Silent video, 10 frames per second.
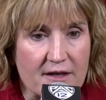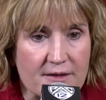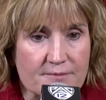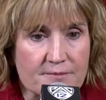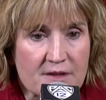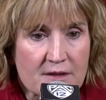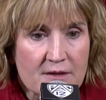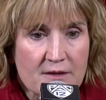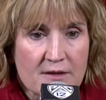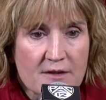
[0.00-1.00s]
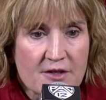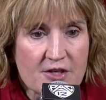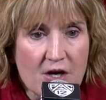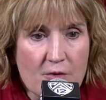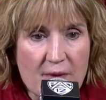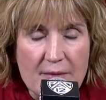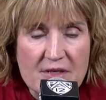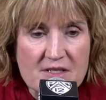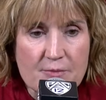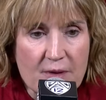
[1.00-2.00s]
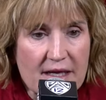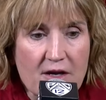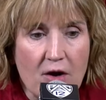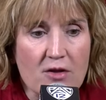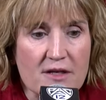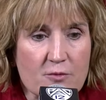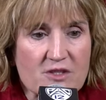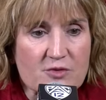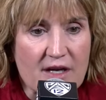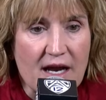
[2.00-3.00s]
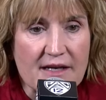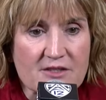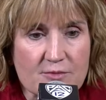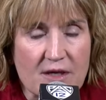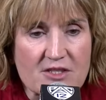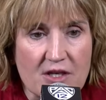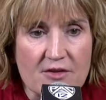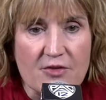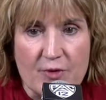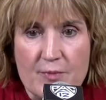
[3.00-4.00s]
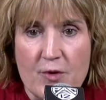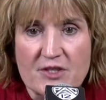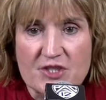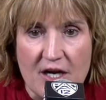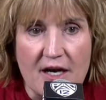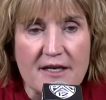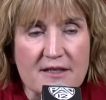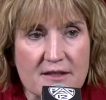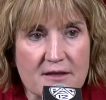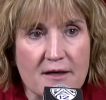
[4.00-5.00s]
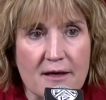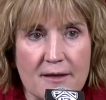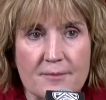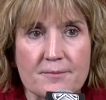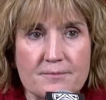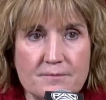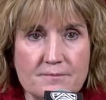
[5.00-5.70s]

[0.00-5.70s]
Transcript: um, you know, maybe some play calling, which relied too much on the three point shot. Um,